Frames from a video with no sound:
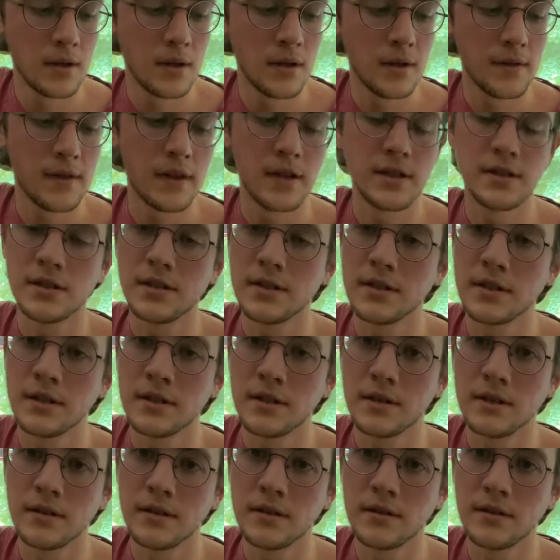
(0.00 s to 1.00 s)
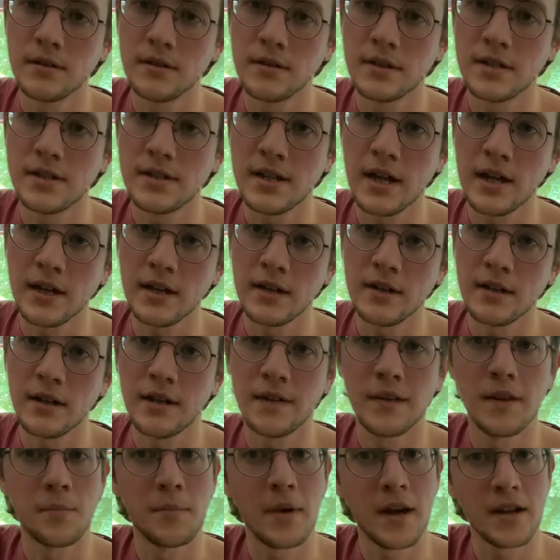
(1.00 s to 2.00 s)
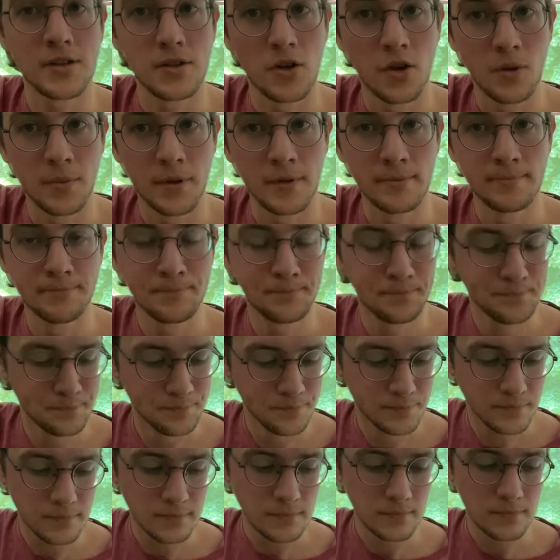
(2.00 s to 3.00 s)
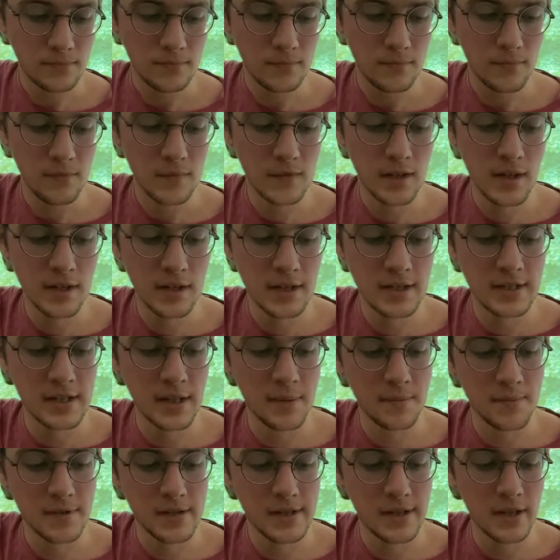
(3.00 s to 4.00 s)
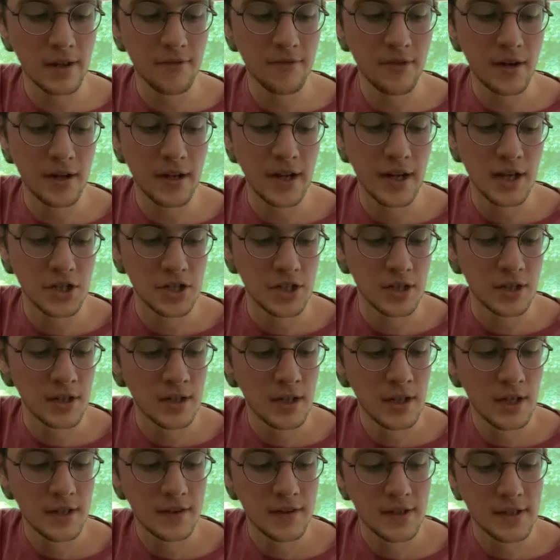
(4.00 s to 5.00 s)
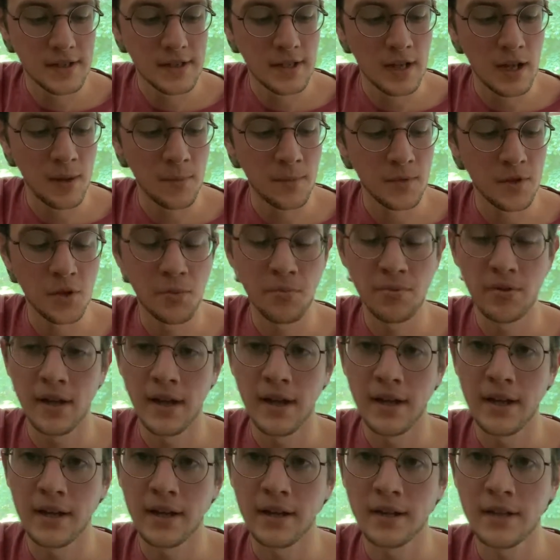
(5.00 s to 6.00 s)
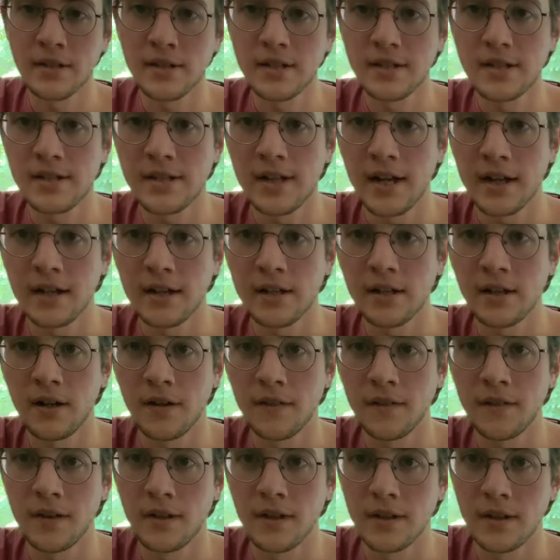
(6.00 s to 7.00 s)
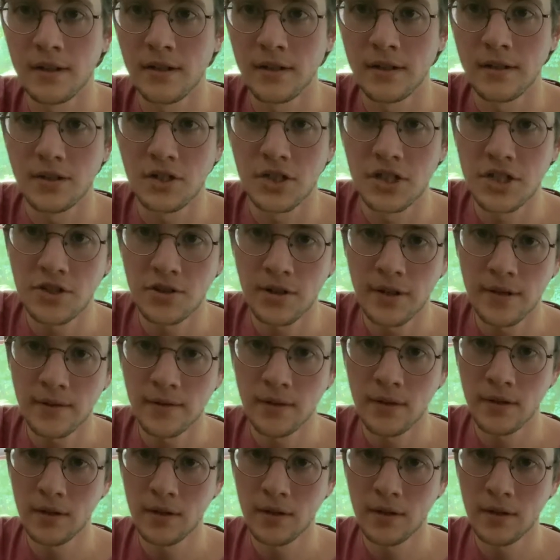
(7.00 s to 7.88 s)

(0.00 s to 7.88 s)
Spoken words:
then to the second, and then back to open. Except slight variation. This time you're playing second on the G string.